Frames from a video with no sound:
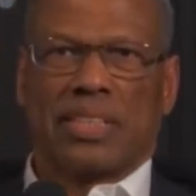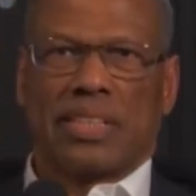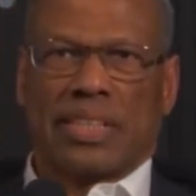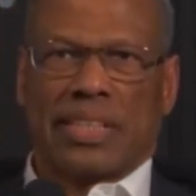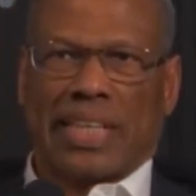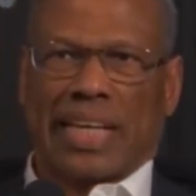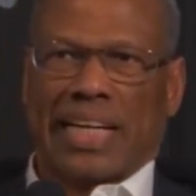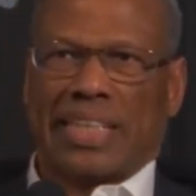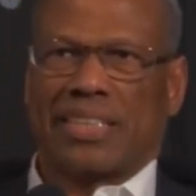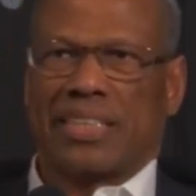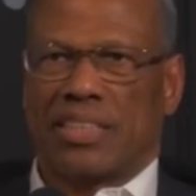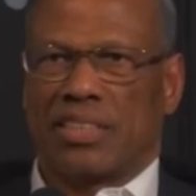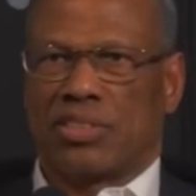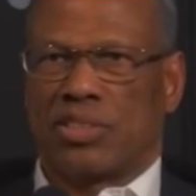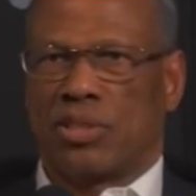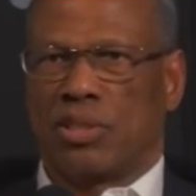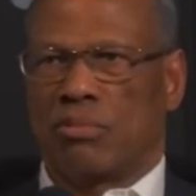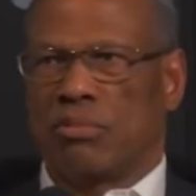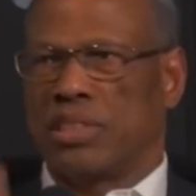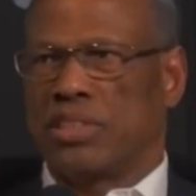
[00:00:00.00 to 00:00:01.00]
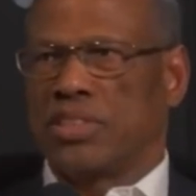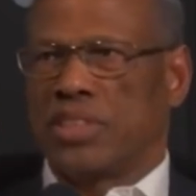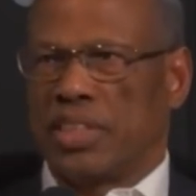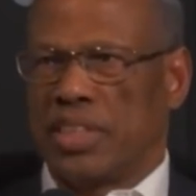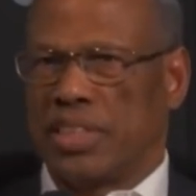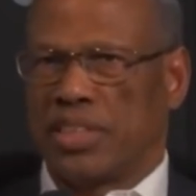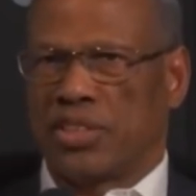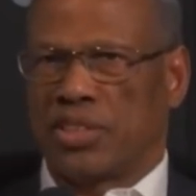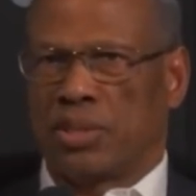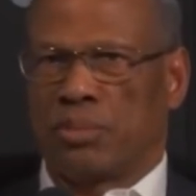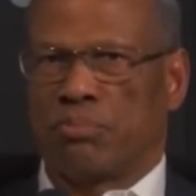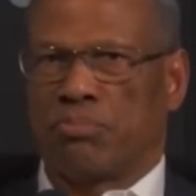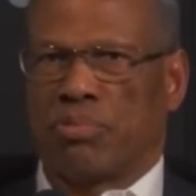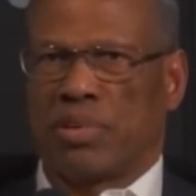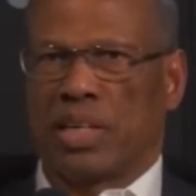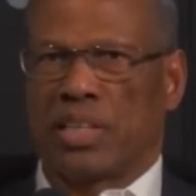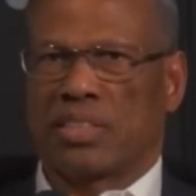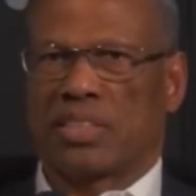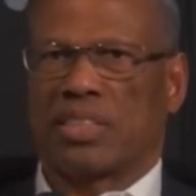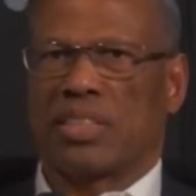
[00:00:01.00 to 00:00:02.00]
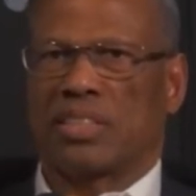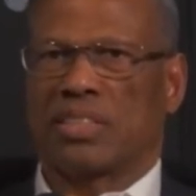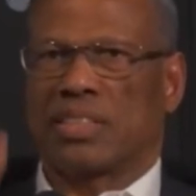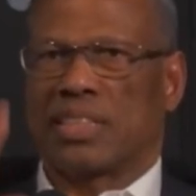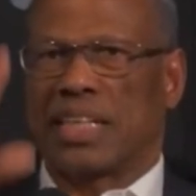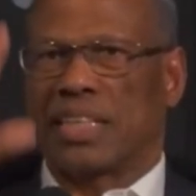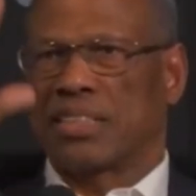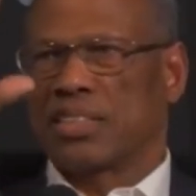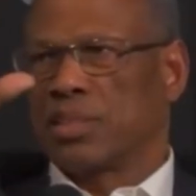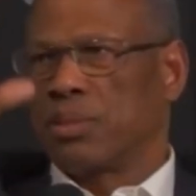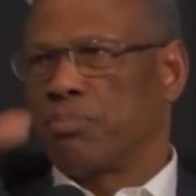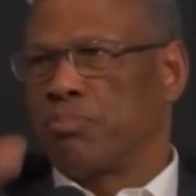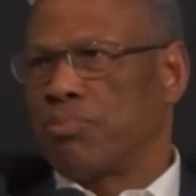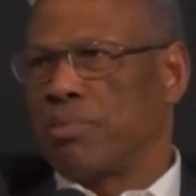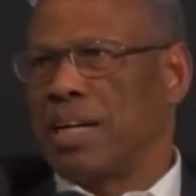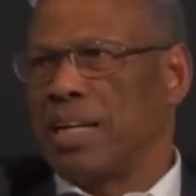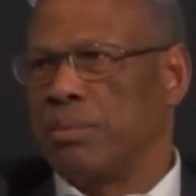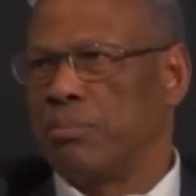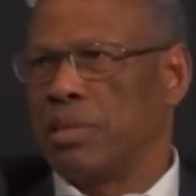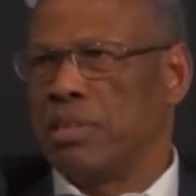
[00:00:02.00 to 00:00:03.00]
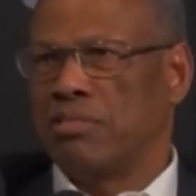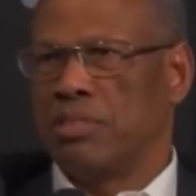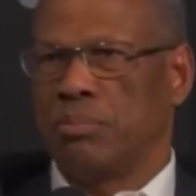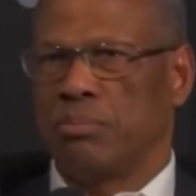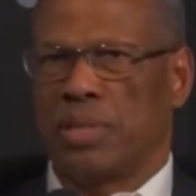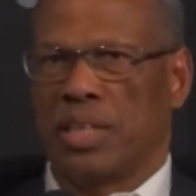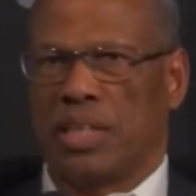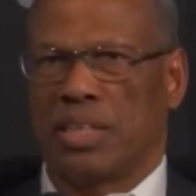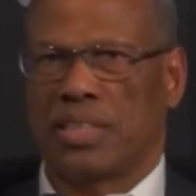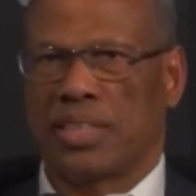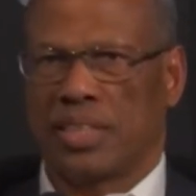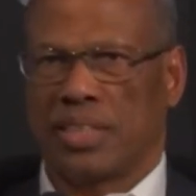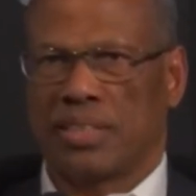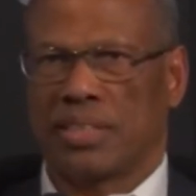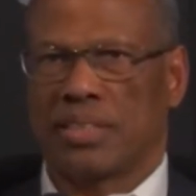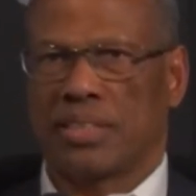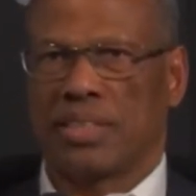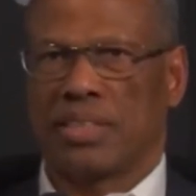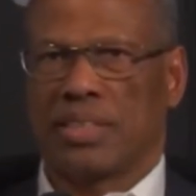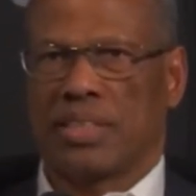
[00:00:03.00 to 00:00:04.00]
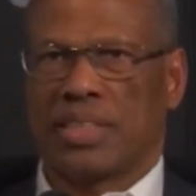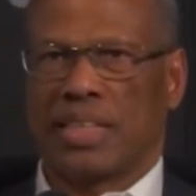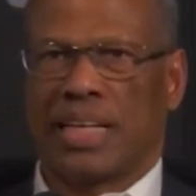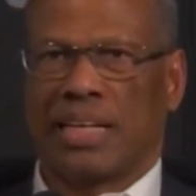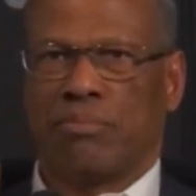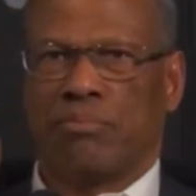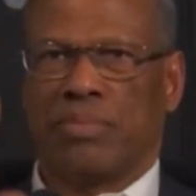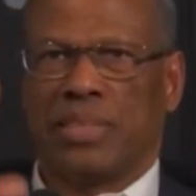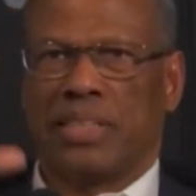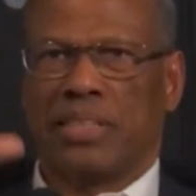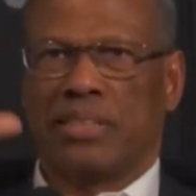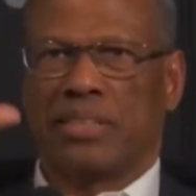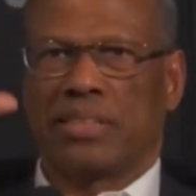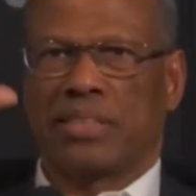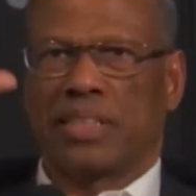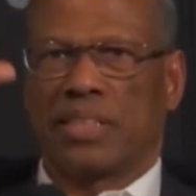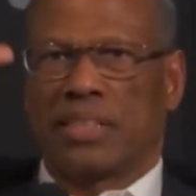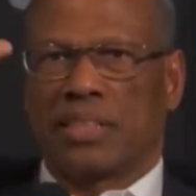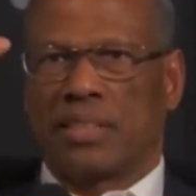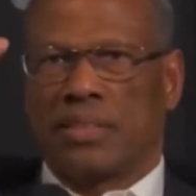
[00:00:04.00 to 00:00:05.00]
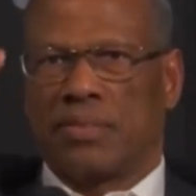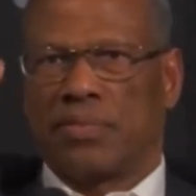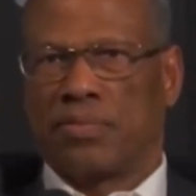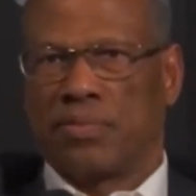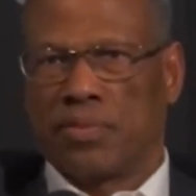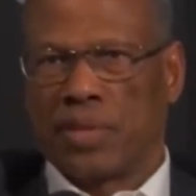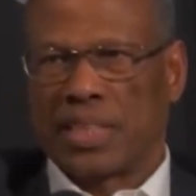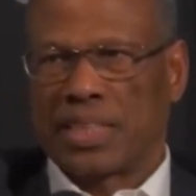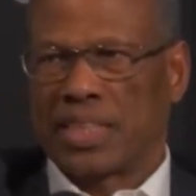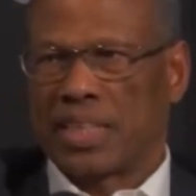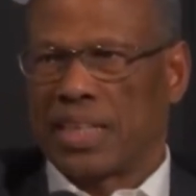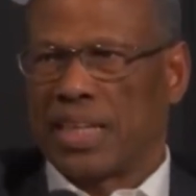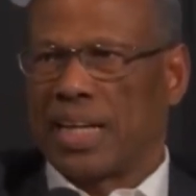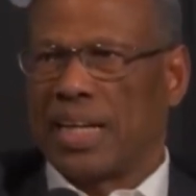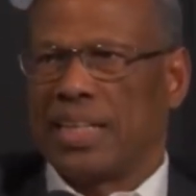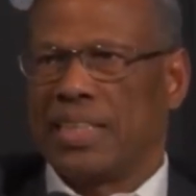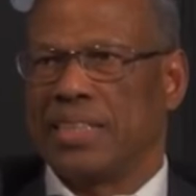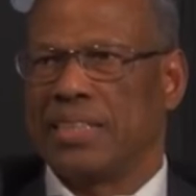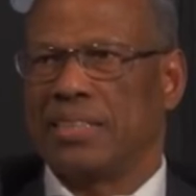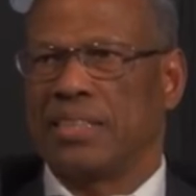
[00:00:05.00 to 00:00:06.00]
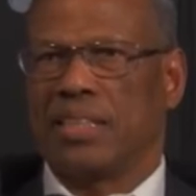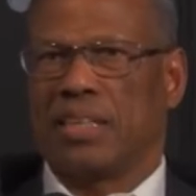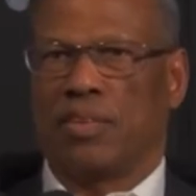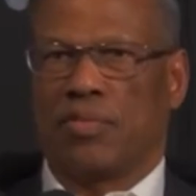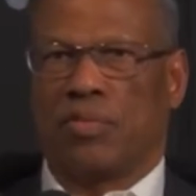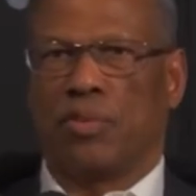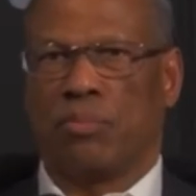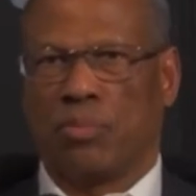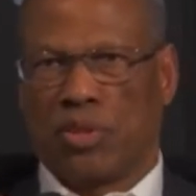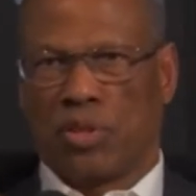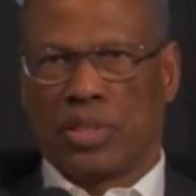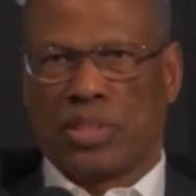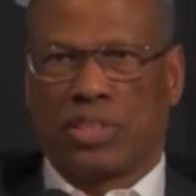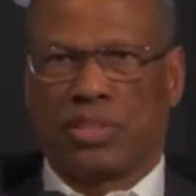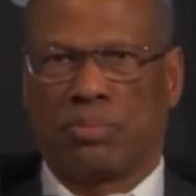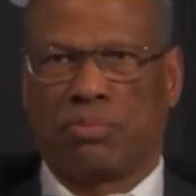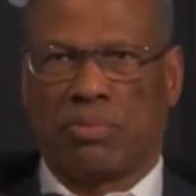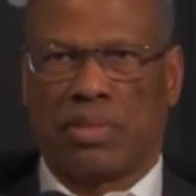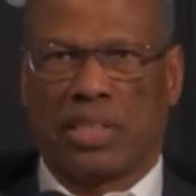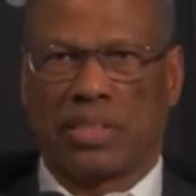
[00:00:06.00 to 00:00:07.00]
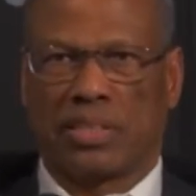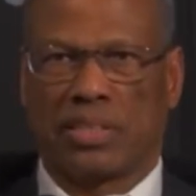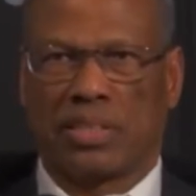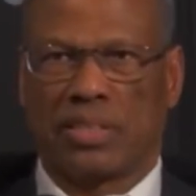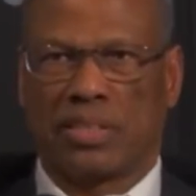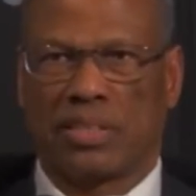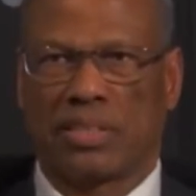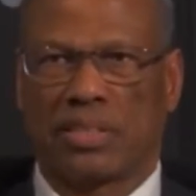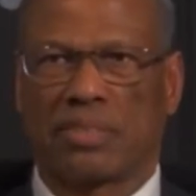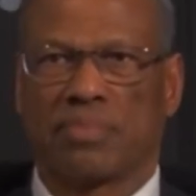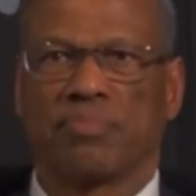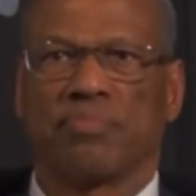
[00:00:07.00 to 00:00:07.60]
That is the origination process. That's the primary market. That means the front line of the mortgage process.